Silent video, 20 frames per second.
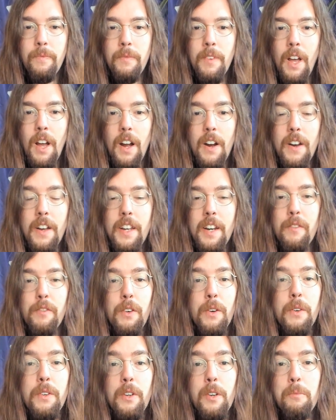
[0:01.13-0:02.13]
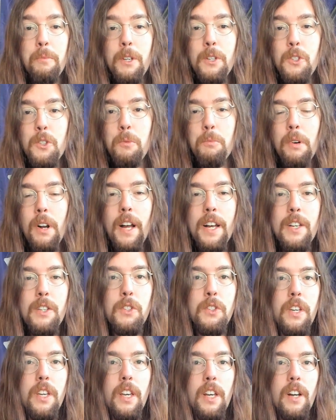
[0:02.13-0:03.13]
Alright everyone, you'll be
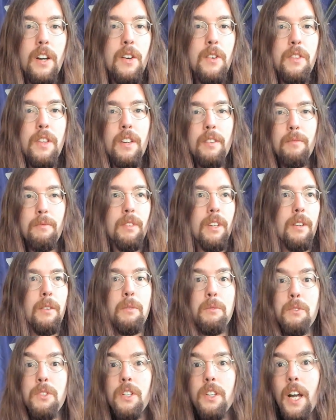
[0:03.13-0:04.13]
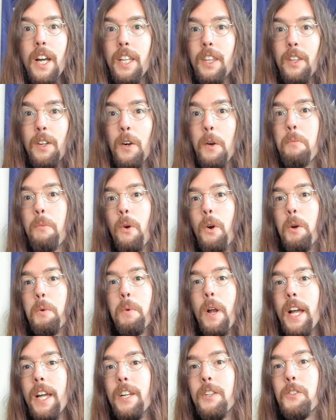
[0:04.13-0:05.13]
surprised to hear that, tonight there are more
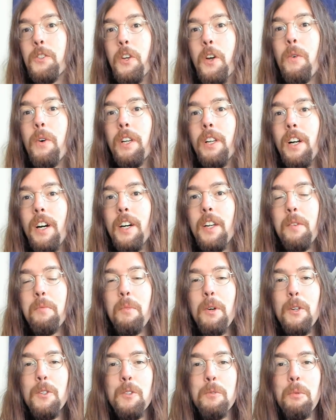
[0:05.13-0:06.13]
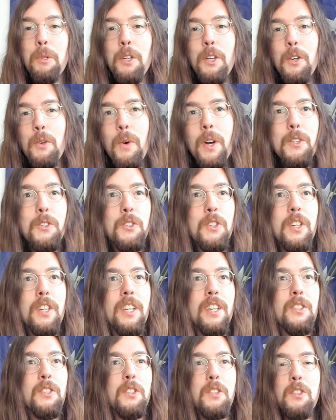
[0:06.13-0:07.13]
riots going on in multiple U.S.
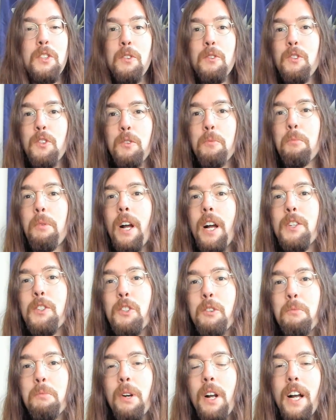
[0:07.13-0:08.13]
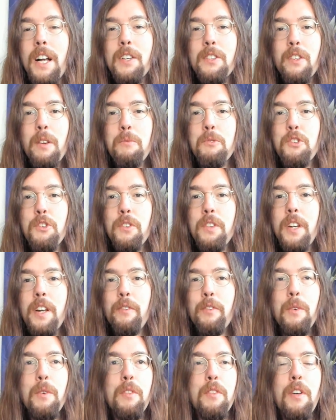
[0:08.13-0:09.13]
cities. It's a surprise, surprise. I'm sure that
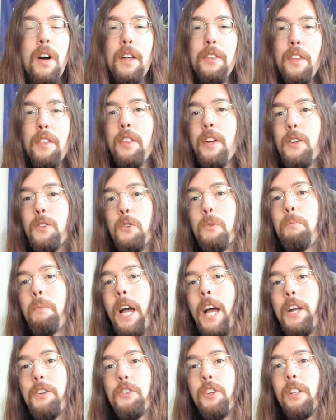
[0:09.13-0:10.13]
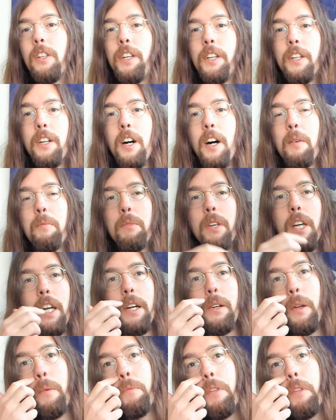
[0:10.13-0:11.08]
everyone thought that things had magically calmed down.